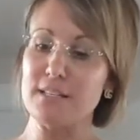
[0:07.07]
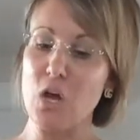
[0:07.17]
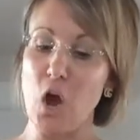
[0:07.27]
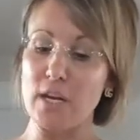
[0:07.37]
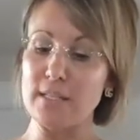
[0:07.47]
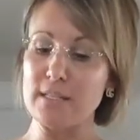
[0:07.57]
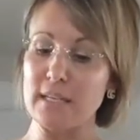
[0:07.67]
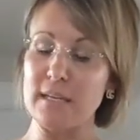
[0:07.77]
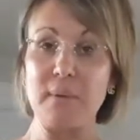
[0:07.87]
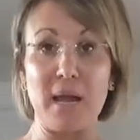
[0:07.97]
is
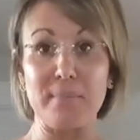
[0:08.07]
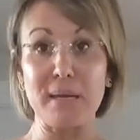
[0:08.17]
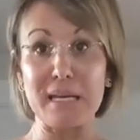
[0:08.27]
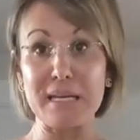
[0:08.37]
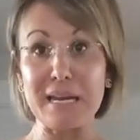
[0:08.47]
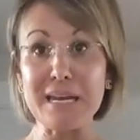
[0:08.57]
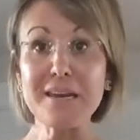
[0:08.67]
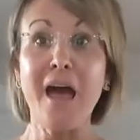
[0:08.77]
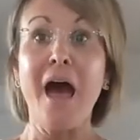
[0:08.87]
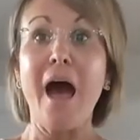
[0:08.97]
honestly, in my
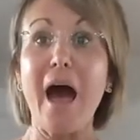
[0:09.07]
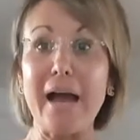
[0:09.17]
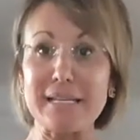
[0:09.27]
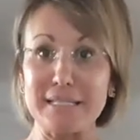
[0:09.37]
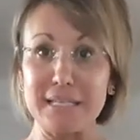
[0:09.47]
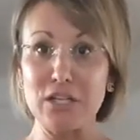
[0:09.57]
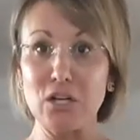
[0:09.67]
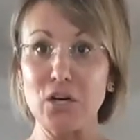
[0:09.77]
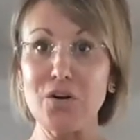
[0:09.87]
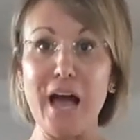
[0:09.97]
opinion,
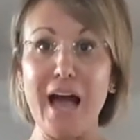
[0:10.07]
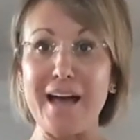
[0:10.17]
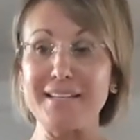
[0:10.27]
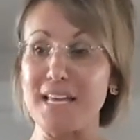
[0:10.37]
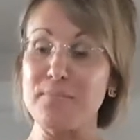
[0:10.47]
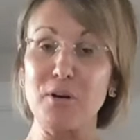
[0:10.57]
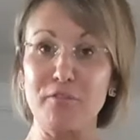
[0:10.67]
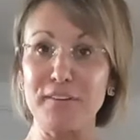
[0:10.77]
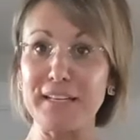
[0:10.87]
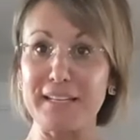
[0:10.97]
ideal as a
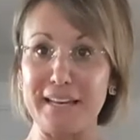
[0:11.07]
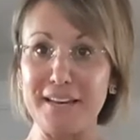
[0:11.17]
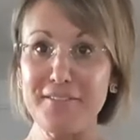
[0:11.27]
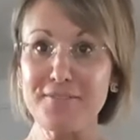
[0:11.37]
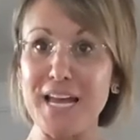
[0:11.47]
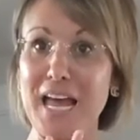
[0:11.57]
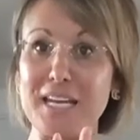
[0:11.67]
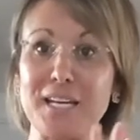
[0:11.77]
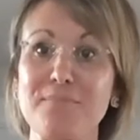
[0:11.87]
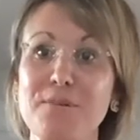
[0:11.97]
perfect gift and
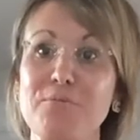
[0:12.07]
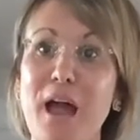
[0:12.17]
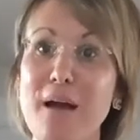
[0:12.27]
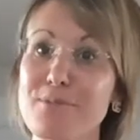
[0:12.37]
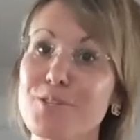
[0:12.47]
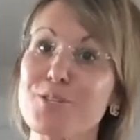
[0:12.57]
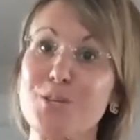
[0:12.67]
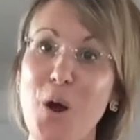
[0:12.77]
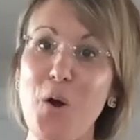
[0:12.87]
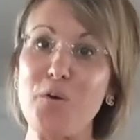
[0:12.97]
it can be wrapped
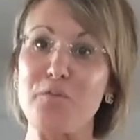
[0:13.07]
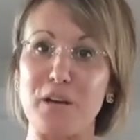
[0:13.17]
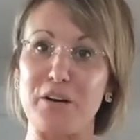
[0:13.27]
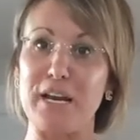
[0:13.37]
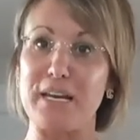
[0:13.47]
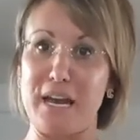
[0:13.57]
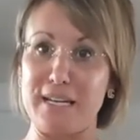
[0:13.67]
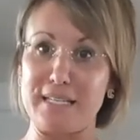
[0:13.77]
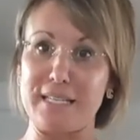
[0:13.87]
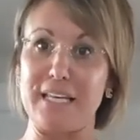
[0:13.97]
so very
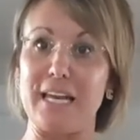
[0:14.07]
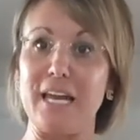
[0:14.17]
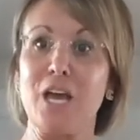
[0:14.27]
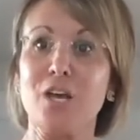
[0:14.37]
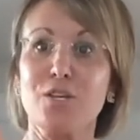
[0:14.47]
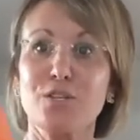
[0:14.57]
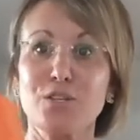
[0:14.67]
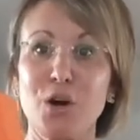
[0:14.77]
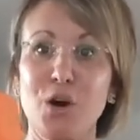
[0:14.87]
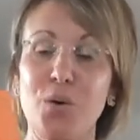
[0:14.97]
nicely.
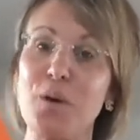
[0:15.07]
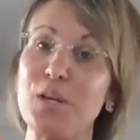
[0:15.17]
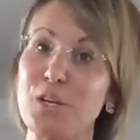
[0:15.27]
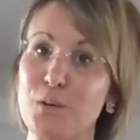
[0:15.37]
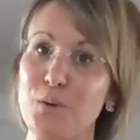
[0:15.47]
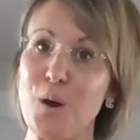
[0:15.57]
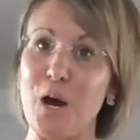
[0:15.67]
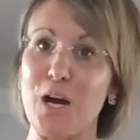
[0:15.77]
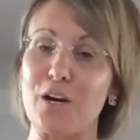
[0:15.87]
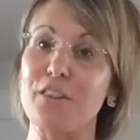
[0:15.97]
So when you
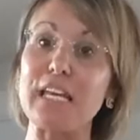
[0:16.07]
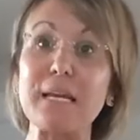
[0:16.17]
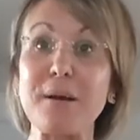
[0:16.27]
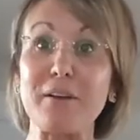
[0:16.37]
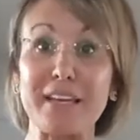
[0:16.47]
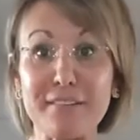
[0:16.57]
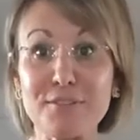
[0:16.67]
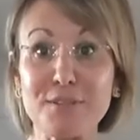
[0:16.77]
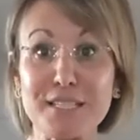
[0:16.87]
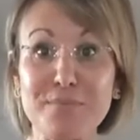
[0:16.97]
are thinking about
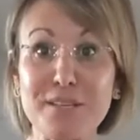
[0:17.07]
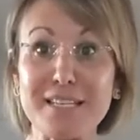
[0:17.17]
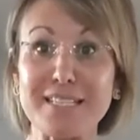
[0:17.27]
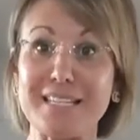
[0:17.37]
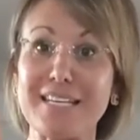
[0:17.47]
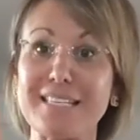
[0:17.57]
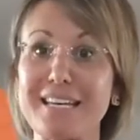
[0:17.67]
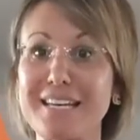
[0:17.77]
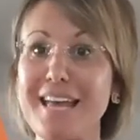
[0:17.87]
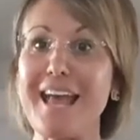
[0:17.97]
gifts for someone this
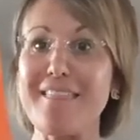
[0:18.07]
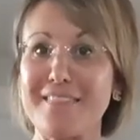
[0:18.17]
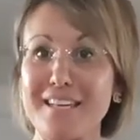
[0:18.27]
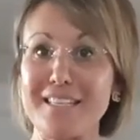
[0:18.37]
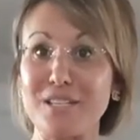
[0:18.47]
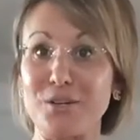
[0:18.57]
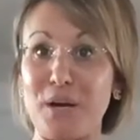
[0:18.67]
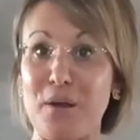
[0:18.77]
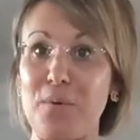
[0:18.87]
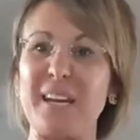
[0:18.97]
season, this is a
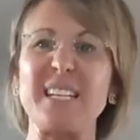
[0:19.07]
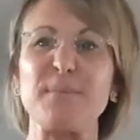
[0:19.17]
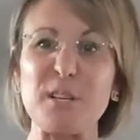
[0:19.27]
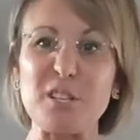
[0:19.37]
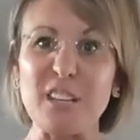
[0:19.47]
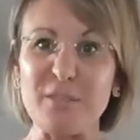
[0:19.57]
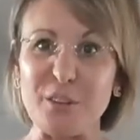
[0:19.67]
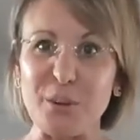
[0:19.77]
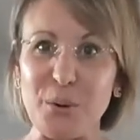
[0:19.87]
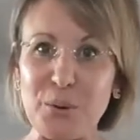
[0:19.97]
great one, especially if
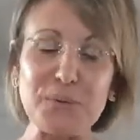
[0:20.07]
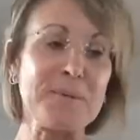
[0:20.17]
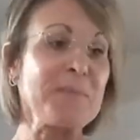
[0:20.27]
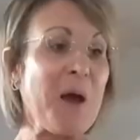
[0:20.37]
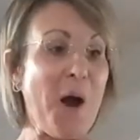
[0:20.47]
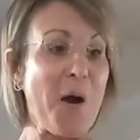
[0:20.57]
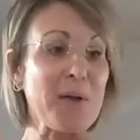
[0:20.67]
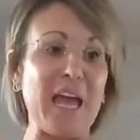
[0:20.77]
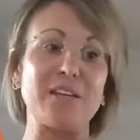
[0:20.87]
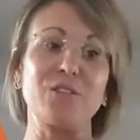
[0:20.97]
they're cold.
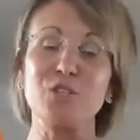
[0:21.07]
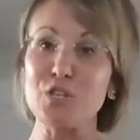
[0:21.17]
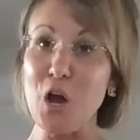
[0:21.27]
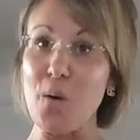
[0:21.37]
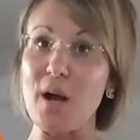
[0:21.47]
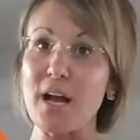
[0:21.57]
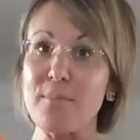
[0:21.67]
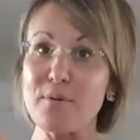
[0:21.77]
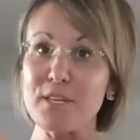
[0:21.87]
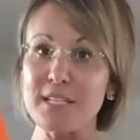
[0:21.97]
Okay, so a
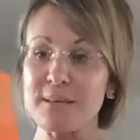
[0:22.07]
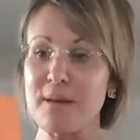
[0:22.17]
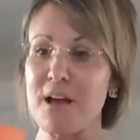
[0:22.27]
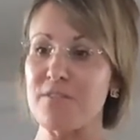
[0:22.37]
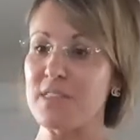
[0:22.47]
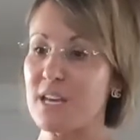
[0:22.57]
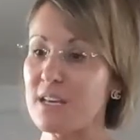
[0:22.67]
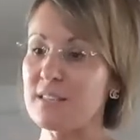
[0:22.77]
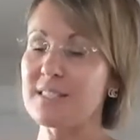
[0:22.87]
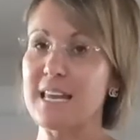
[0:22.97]
couple things about
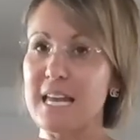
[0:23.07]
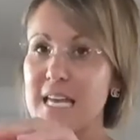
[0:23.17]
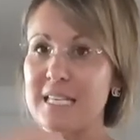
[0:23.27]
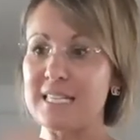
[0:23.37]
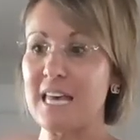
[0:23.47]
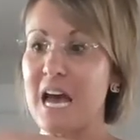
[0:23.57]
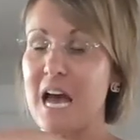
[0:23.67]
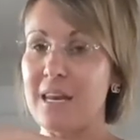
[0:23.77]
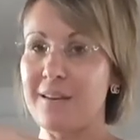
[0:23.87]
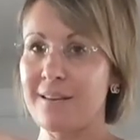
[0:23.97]
this is
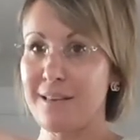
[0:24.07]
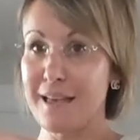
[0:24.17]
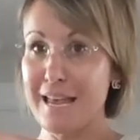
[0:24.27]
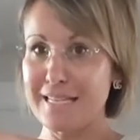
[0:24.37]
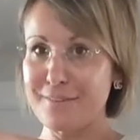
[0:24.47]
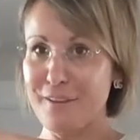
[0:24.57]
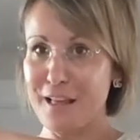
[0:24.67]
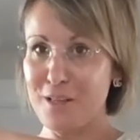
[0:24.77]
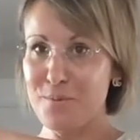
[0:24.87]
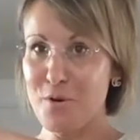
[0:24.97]
that it's
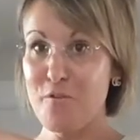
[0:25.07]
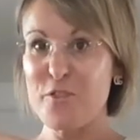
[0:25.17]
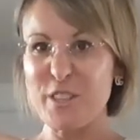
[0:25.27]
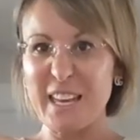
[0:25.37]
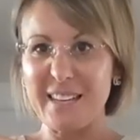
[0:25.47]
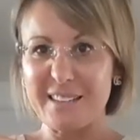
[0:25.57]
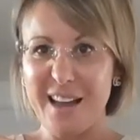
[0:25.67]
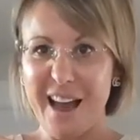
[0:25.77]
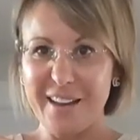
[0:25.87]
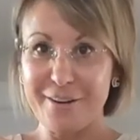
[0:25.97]
available for the
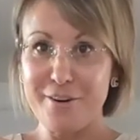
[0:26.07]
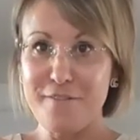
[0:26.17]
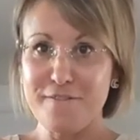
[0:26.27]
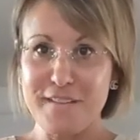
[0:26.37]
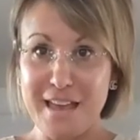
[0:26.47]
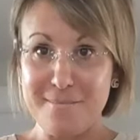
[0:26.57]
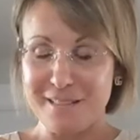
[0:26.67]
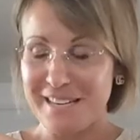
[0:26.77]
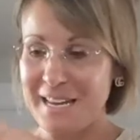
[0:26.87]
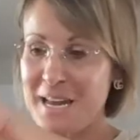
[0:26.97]
entire
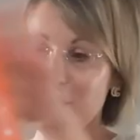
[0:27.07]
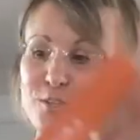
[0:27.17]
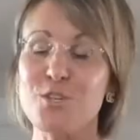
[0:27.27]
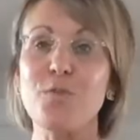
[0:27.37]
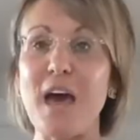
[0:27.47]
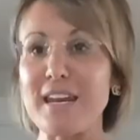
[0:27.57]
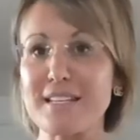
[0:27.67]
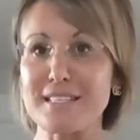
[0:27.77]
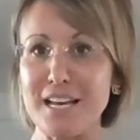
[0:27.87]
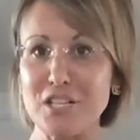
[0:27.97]
family. So that
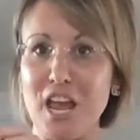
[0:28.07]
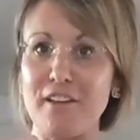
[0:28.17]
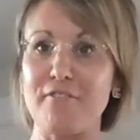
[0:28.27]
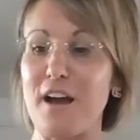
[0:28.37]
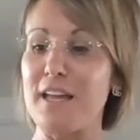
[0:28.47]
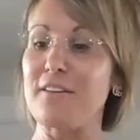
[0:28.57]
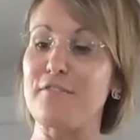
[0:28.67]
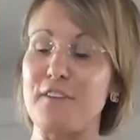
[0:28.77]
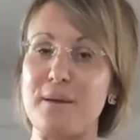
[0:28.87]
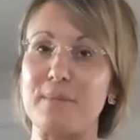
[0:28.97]
is such a fun
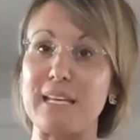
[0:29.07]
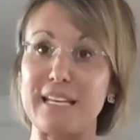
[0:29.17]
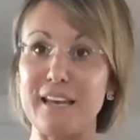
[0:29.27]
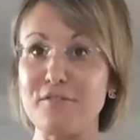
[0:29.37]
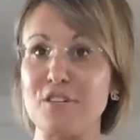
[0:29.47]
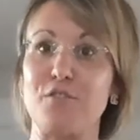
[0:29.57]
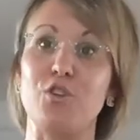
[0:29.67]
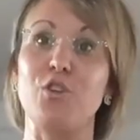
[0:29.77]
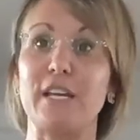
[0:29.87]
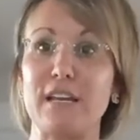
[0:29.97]
family gift. If
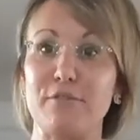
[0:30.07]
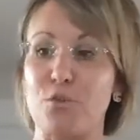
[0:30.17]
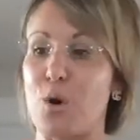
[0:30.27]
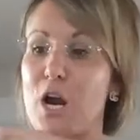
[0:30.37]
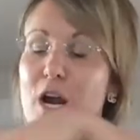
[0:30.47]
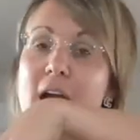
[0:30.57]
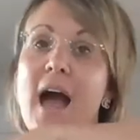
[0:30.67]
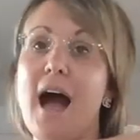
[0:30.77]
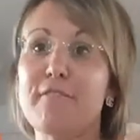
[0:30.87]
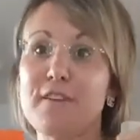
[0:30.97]
you're looking for
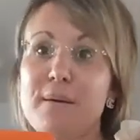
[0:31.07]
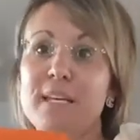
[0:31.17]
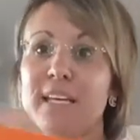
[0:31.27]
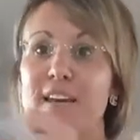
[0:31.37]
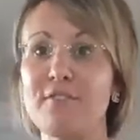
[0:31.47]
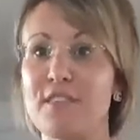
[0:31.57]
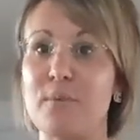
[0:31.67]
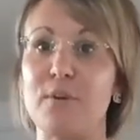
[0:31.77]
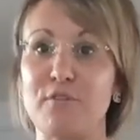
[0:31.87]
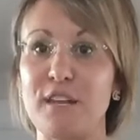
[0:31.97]
a family gift
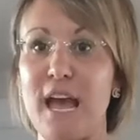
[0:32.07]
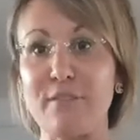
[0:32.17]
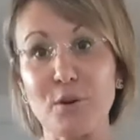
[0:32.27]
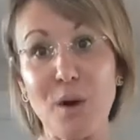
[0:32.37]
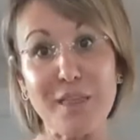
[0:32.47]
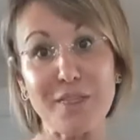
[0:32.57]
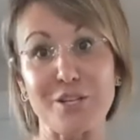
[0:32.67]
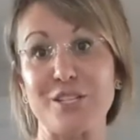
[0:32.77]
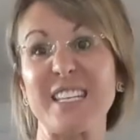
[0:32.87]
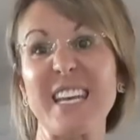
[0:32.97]
that would fit everyone,
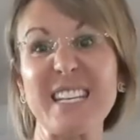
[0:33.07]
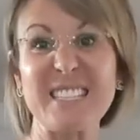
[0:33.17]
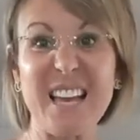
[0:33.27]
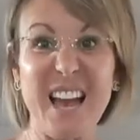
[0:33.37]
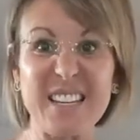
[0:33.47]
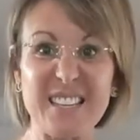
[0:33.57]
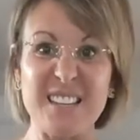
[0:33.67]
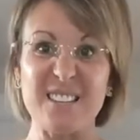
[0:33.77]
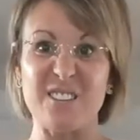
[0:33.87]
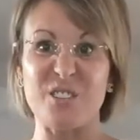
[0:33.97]
there's kid
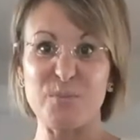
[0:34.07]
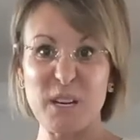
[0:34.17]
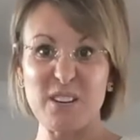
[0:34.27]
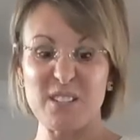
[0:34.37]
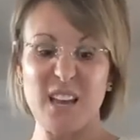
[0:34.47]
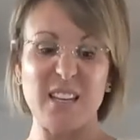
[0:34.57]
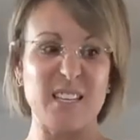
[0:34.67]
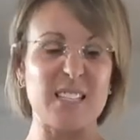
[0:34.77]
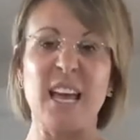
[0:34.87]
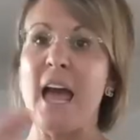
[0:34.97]
sizes, there's bigger sizes,